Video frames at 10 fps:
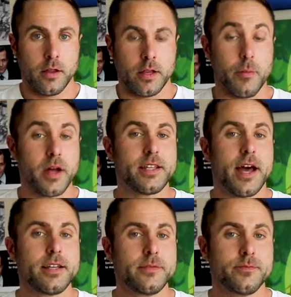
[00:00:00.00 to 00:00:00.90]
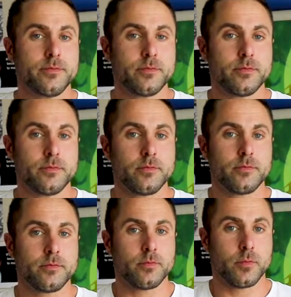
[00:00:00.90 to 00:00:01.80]
Now my dad,
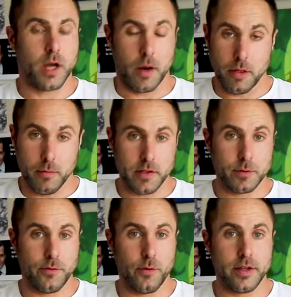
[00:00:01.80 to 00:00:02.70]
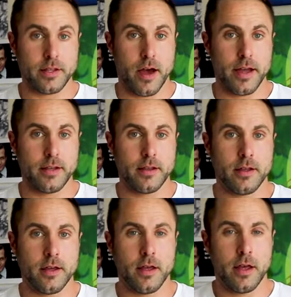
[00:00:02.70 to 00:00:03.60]
a couple of months before he died, he
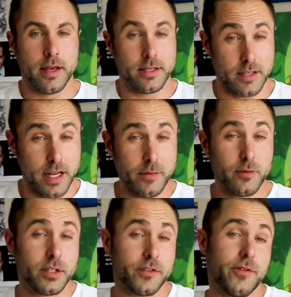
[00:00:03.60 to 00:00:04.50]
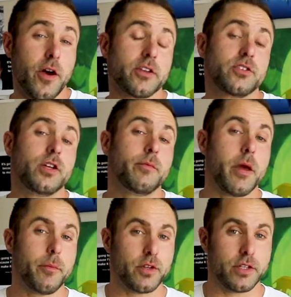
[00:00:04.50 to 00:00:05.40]
signed up to his first gym
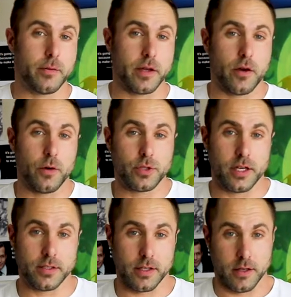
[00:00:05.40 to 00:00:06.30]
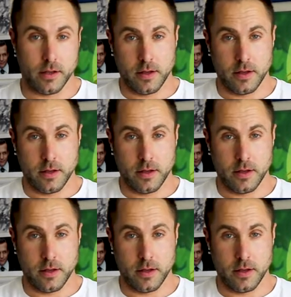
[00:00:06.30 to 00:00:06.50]
membership in Colchester.